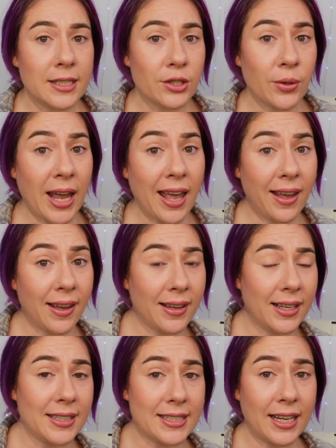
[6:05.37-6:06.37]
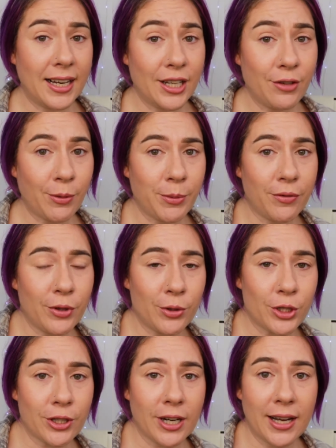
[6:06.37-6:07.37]
So hey, it's Annie from the
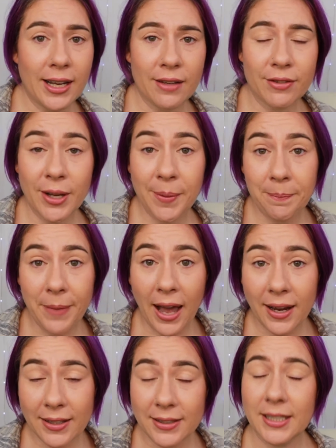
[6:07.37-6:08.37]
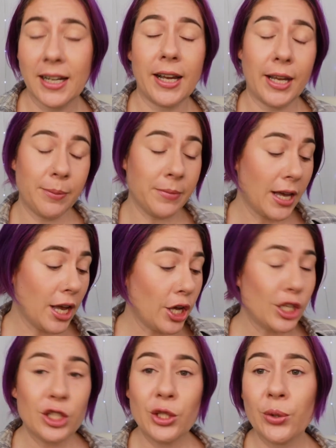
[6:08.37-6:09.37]
future. I have come back in time
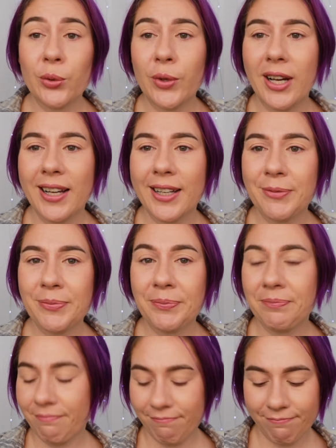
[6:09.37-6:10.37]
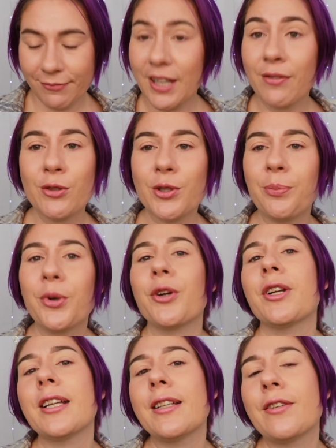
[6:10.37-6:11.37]
to give you some
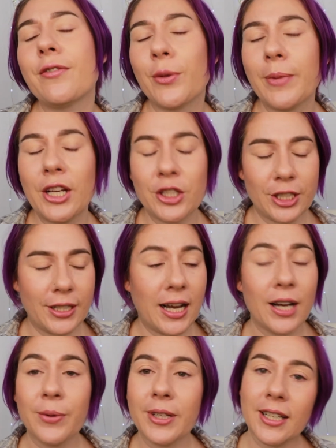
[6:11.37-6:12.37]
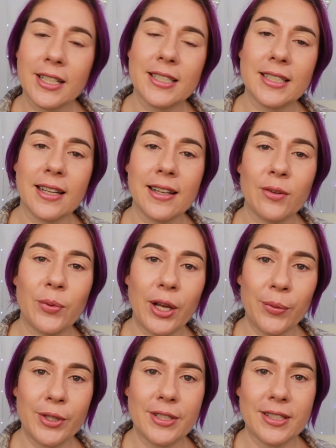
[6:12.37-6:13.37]
pertinent information. I realized when
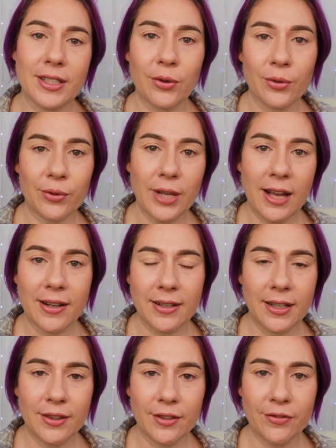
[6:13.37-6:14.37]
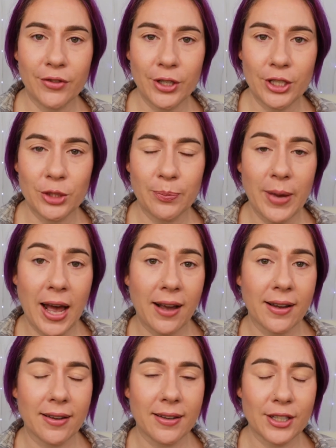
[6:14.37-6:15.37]
I was editing the footage
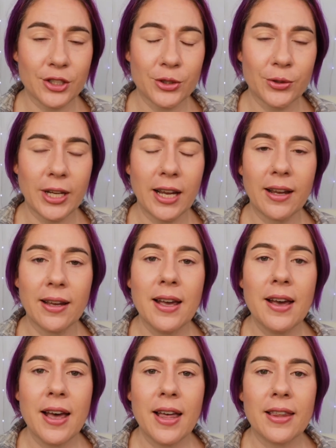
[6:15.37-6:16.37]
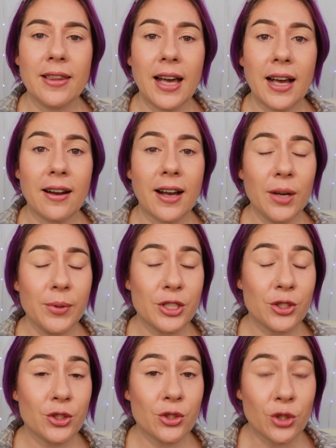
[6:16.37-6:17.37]
back yesterday that I
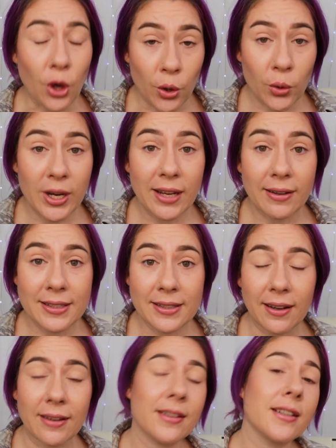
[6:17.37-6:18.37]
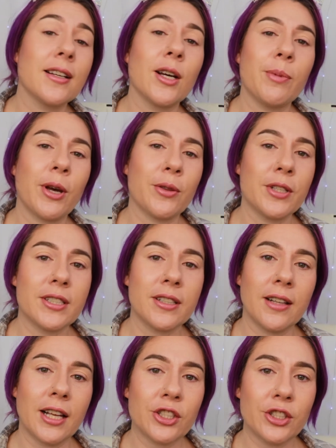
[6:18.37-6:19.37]
was so excited about this
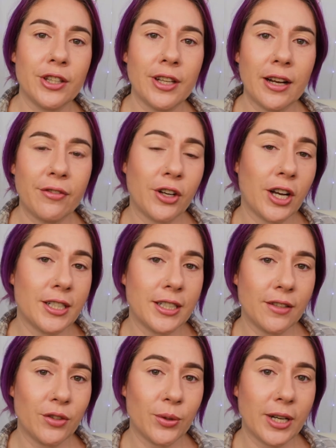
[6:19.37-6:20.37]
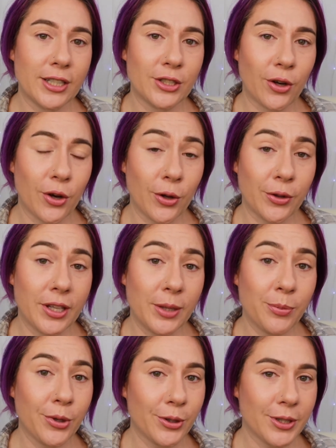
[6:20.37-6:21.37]
collection that I forgot to give you guys all the
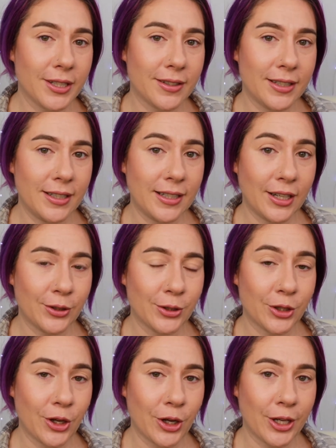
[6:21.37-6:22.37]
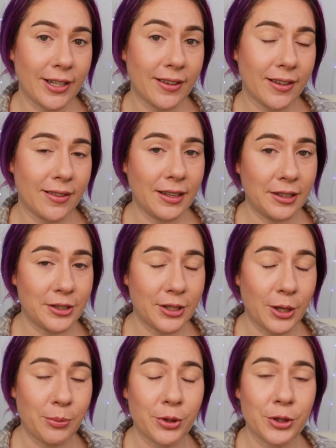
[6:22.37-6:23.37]
pertinent details on the things
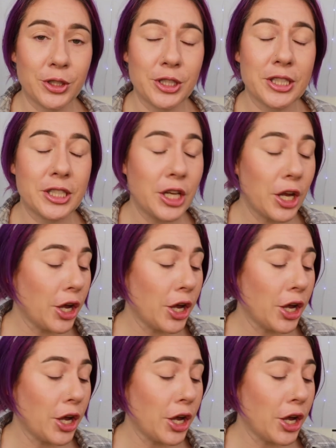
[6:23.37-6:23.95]
that I purchased.